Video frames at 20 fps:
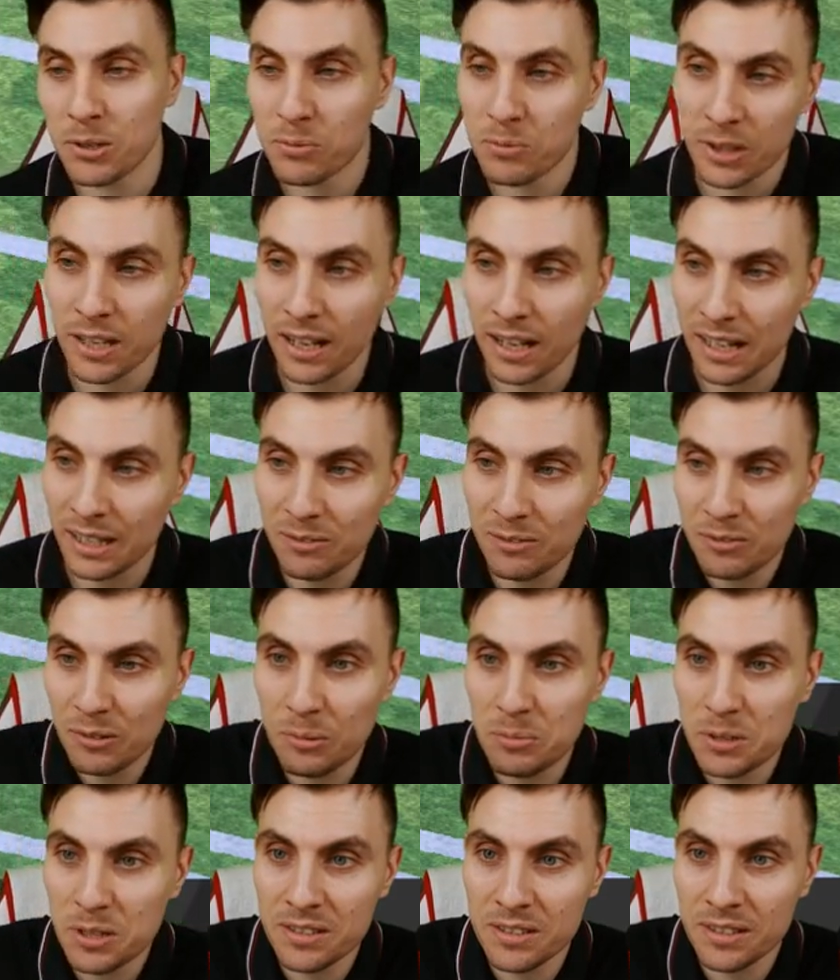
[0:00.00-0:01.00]
with the Life
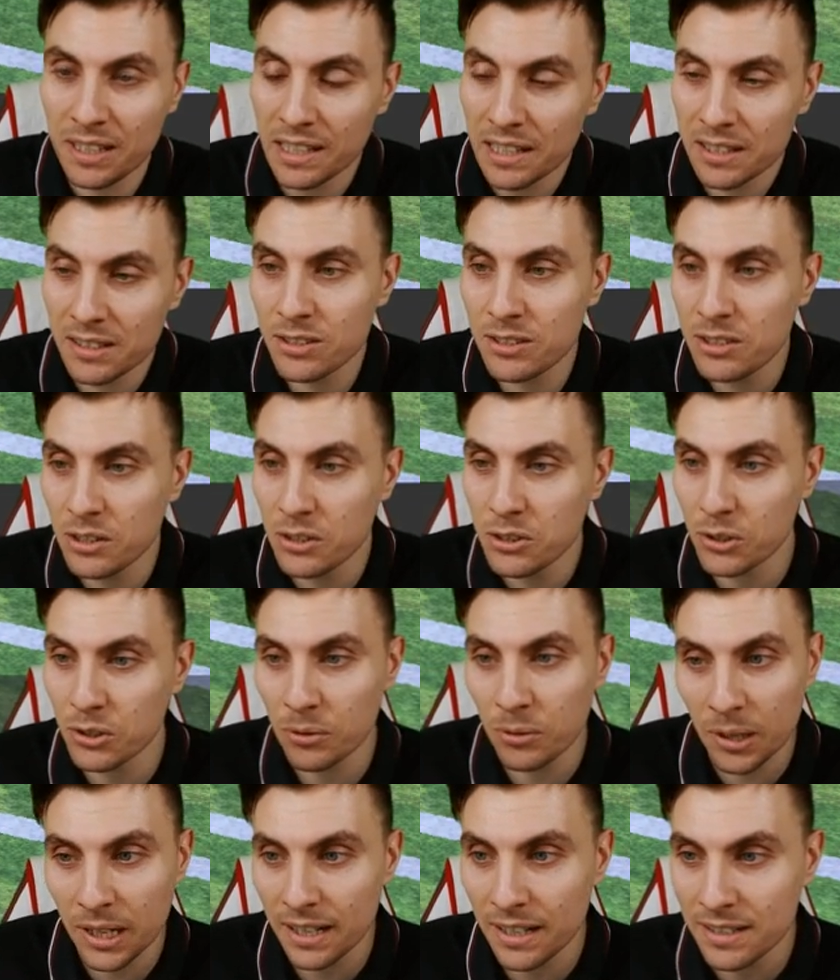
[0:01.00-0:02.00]
Orb, doesn't it? It's such a
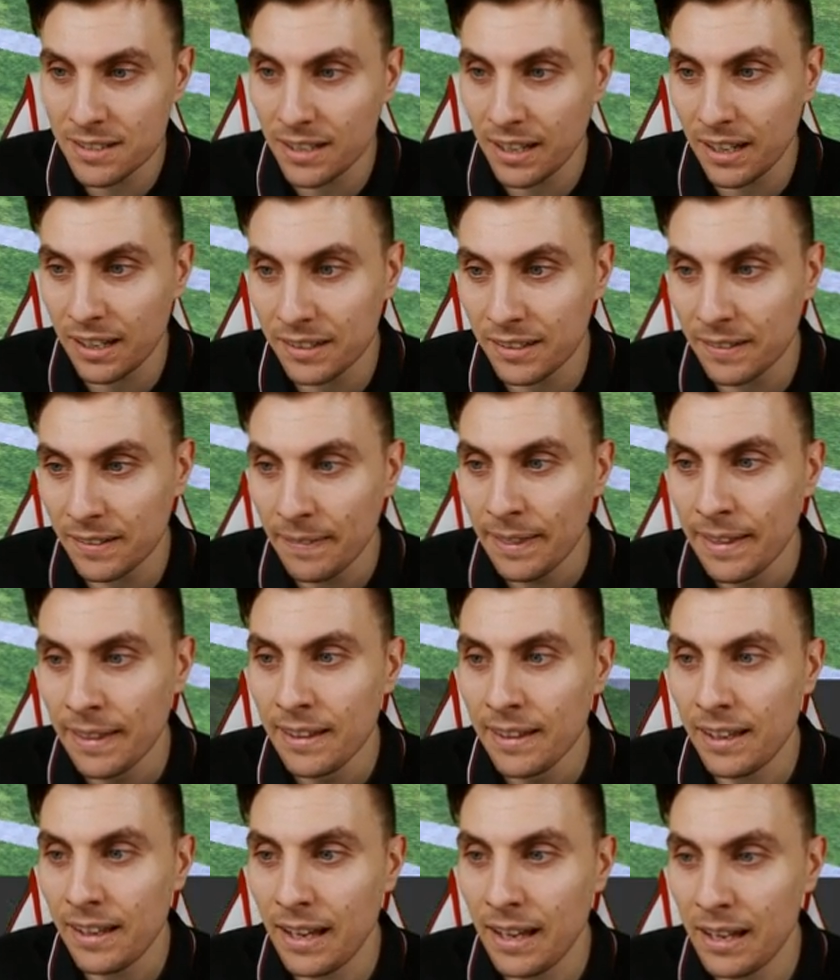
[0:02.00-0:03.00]
great attack.
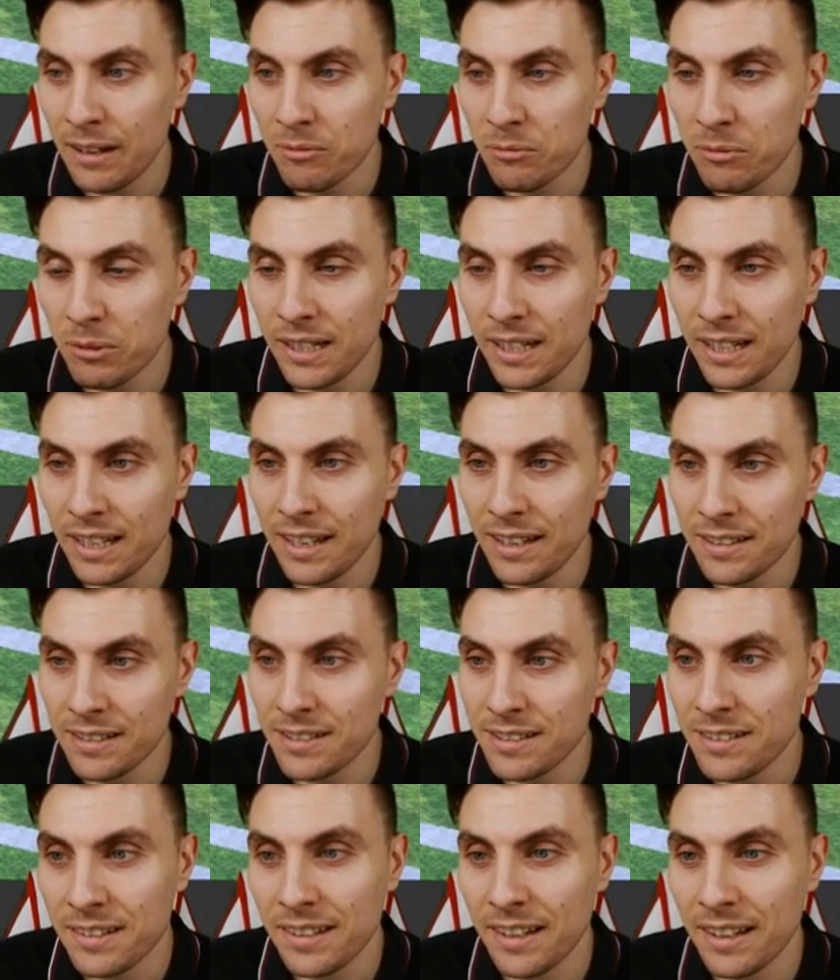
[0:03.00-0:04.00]
Uh, it really
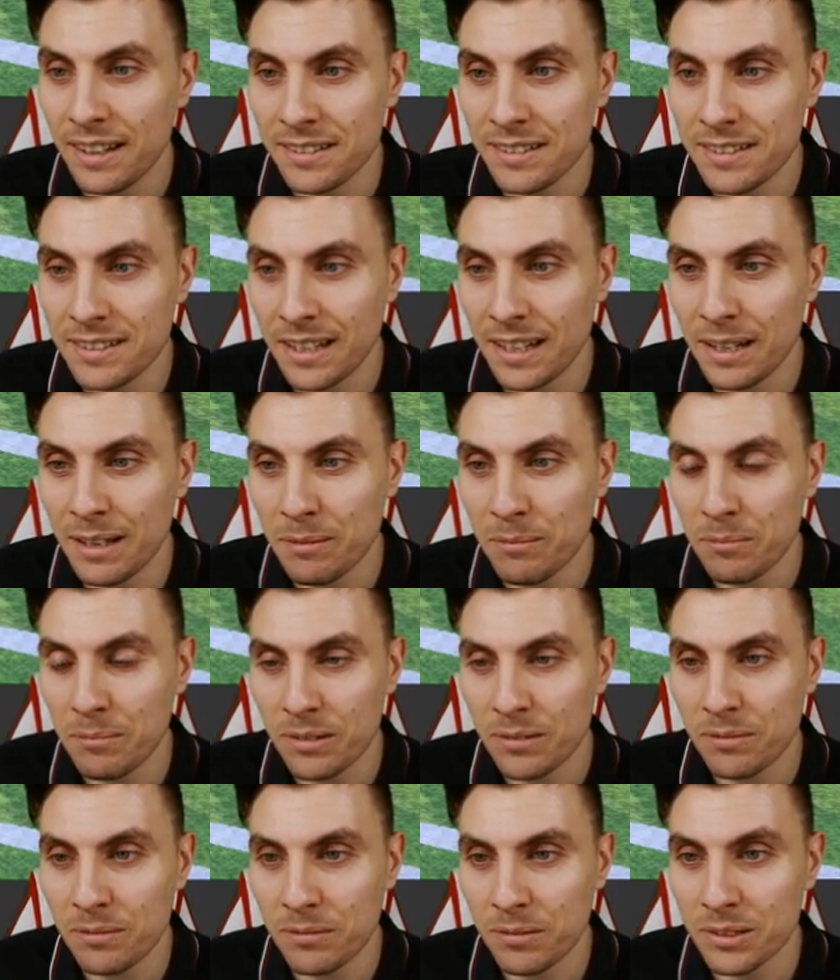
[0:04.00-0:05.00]
is. And um,
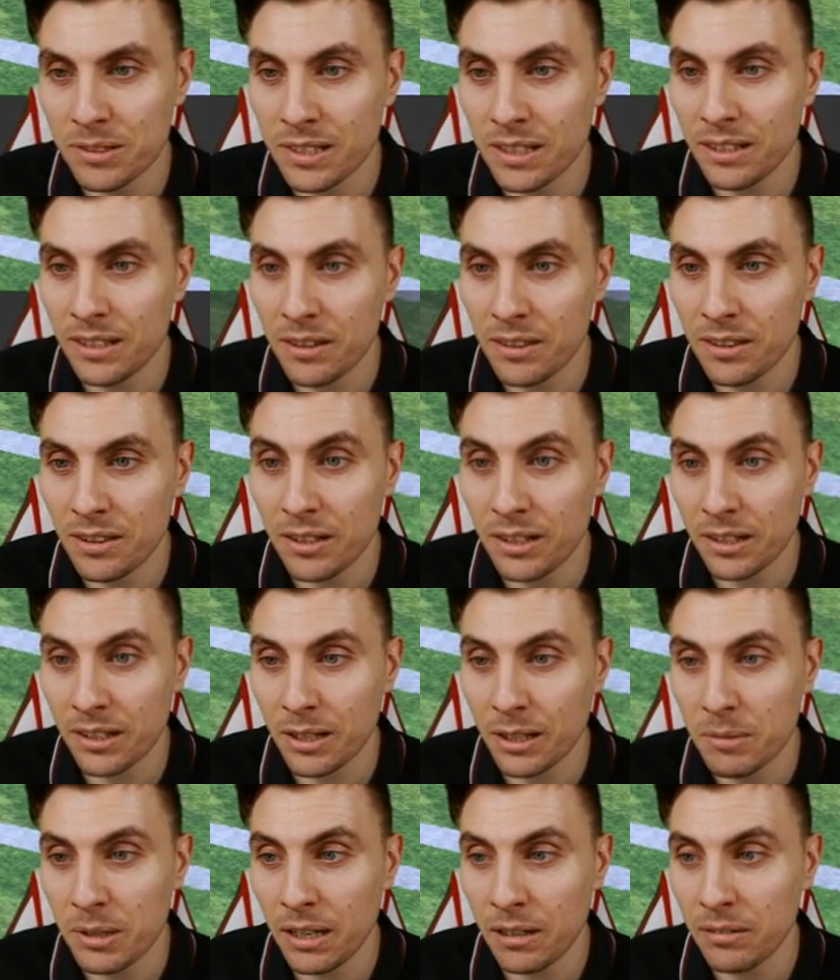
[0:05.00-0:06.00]
we'll see the thunder
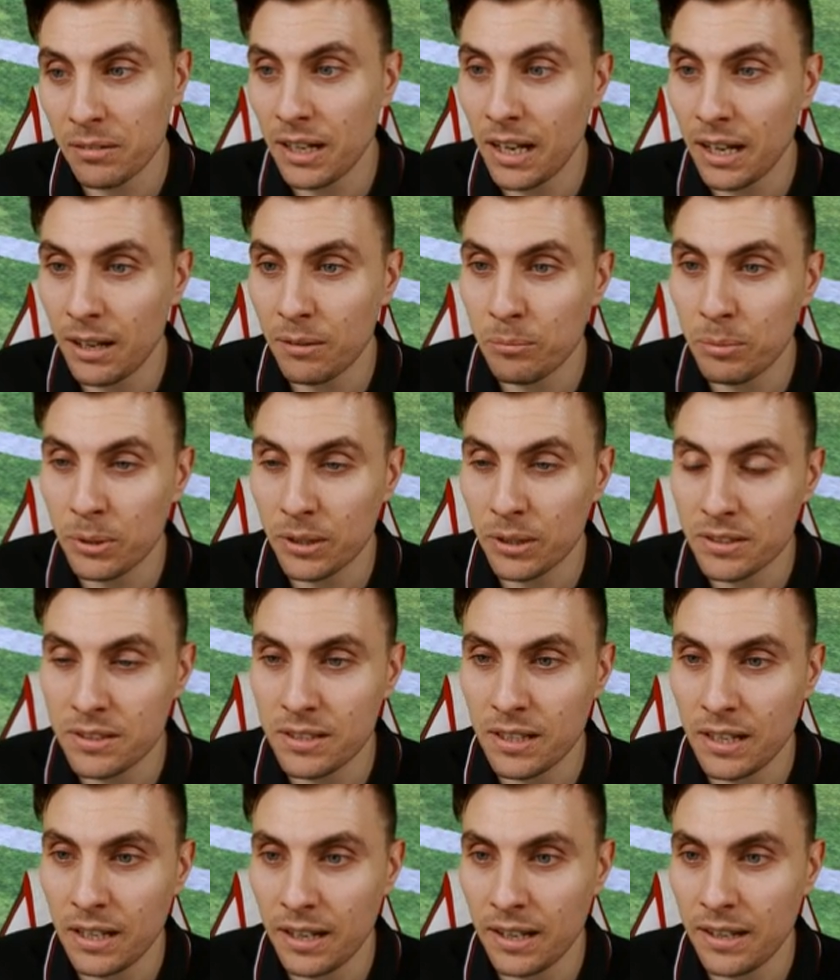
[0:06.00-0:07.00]
coming out now but
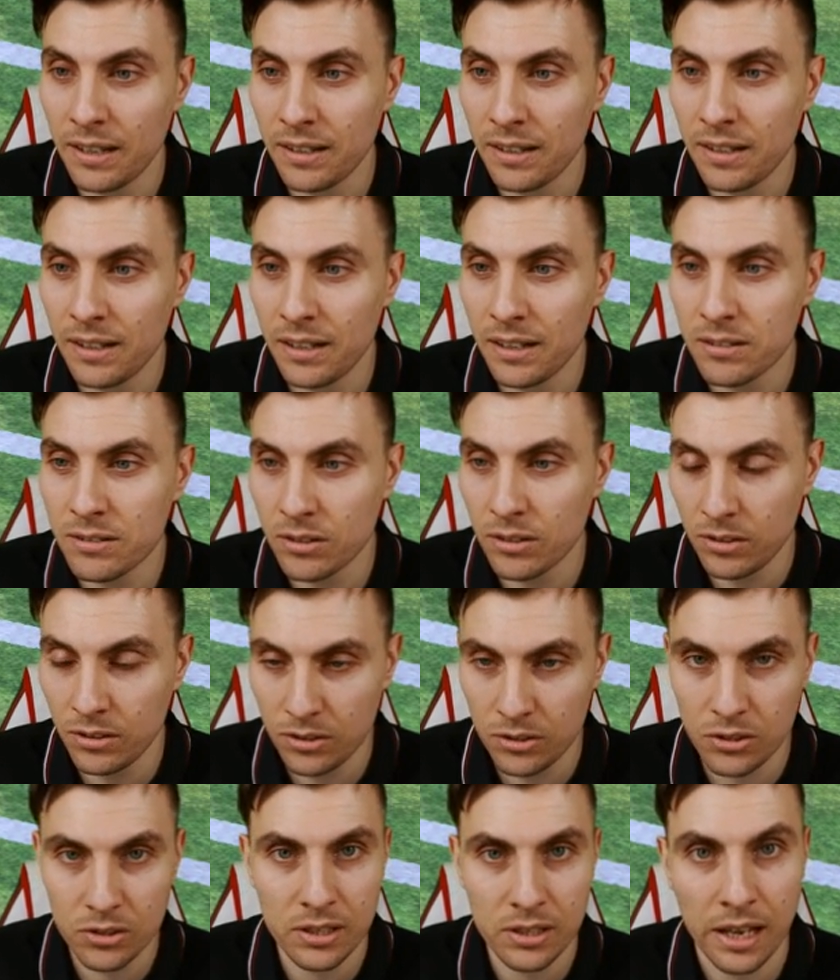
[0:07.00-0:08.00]
uh, it is going to
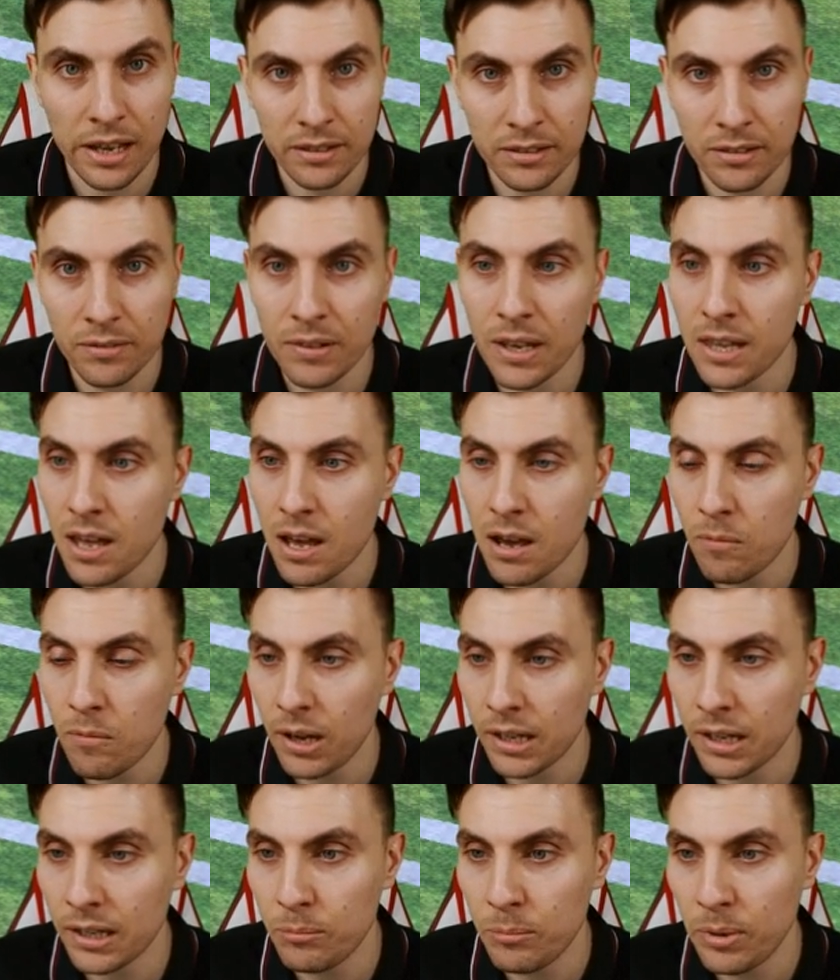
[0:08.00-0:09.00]
just activate that
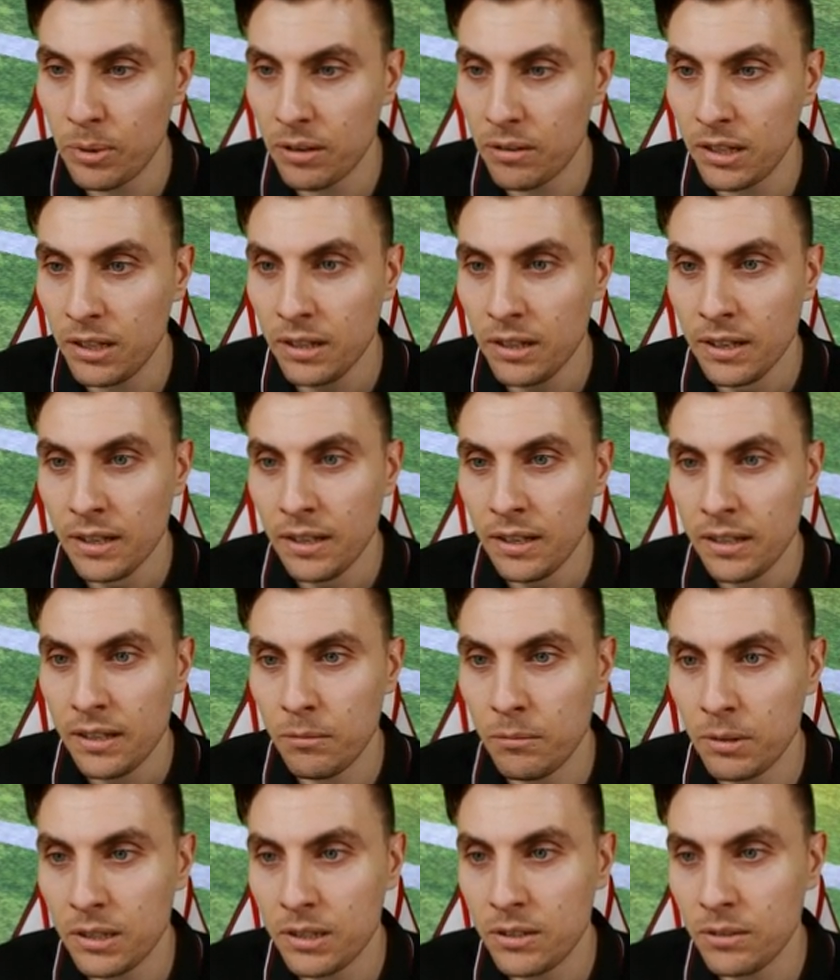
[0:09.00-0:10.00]
berry
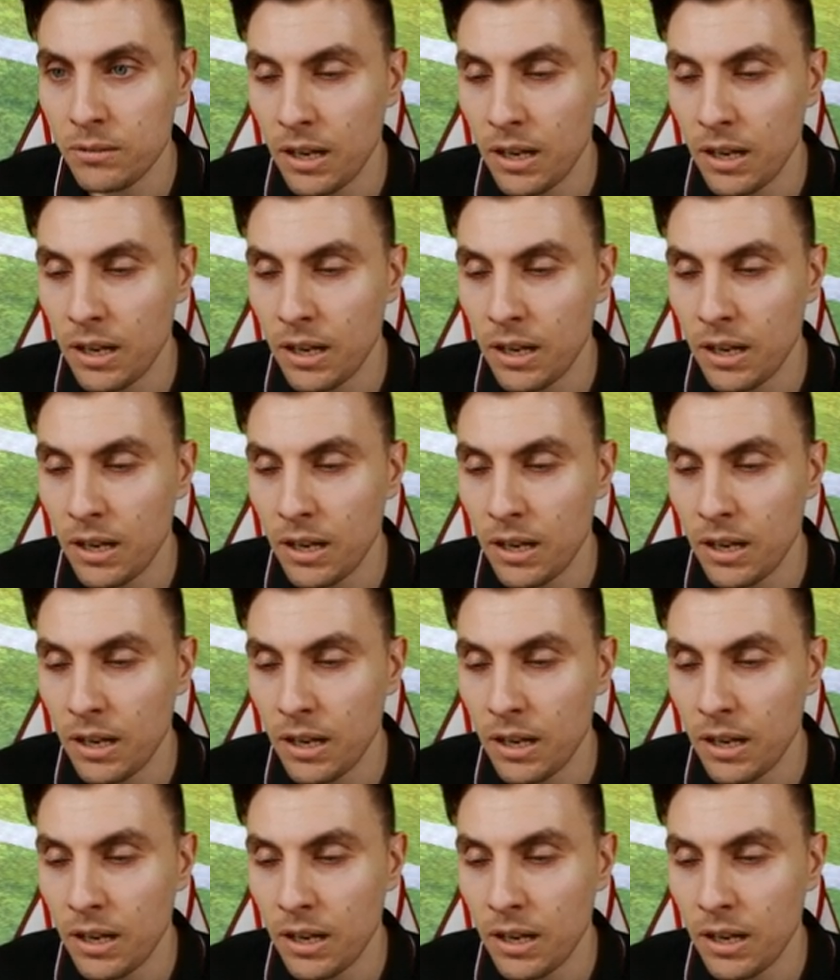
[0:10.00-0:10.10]
that we do